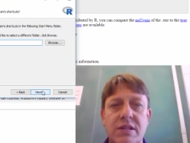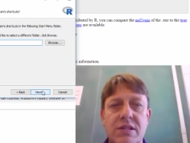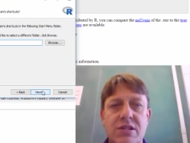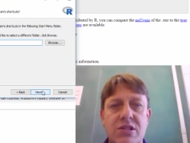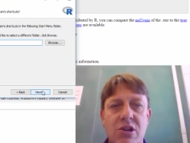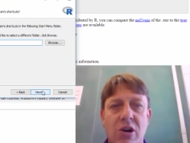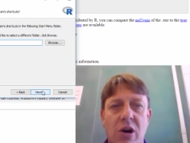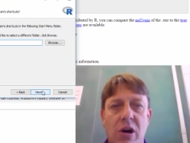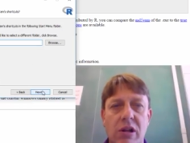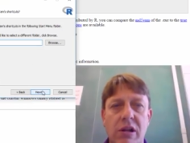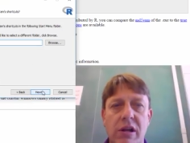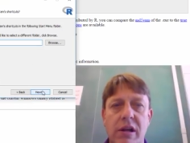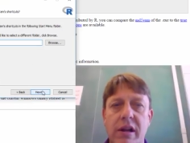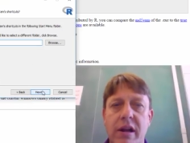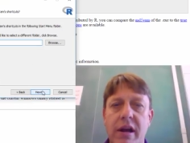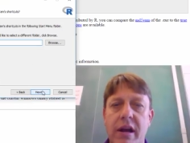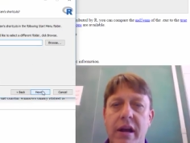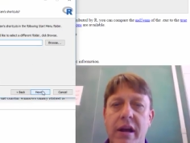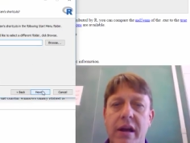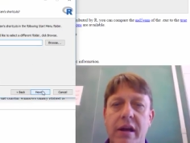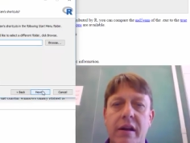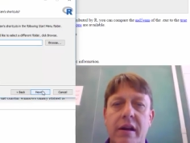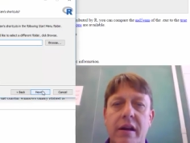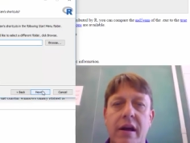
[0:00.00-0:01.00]
install it
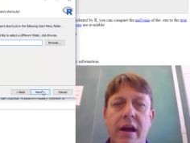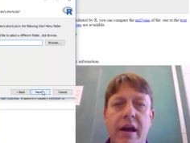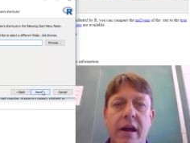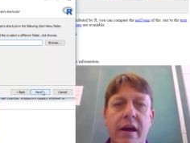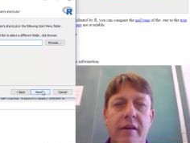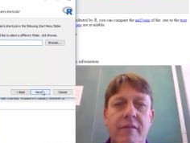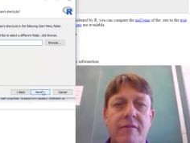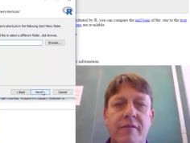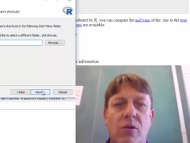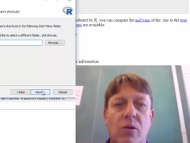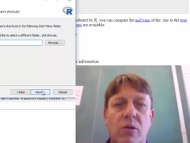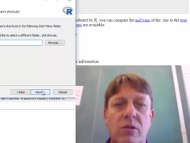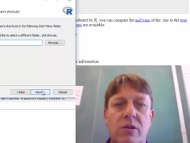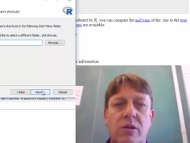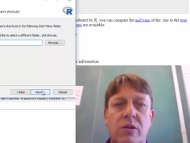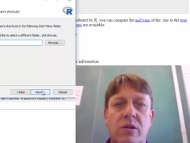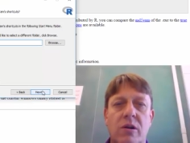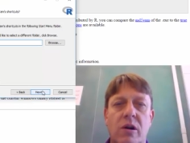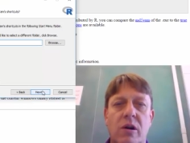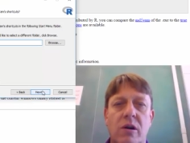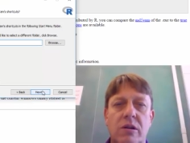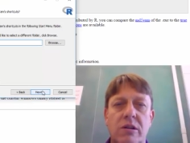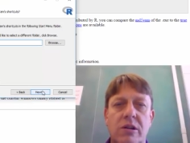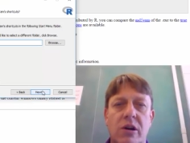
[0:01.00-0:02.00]
in a folder
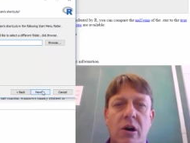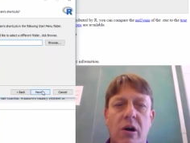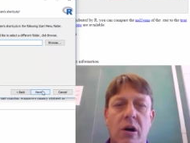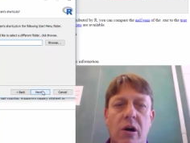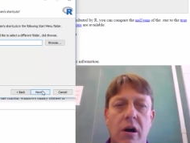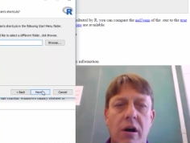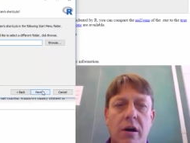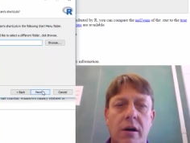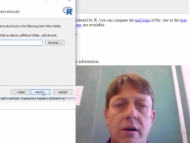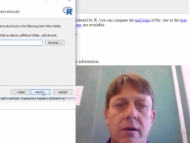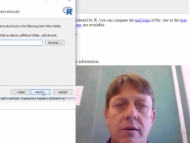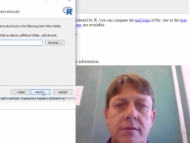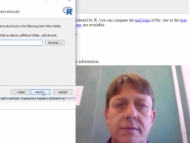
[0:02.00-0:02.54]
called R.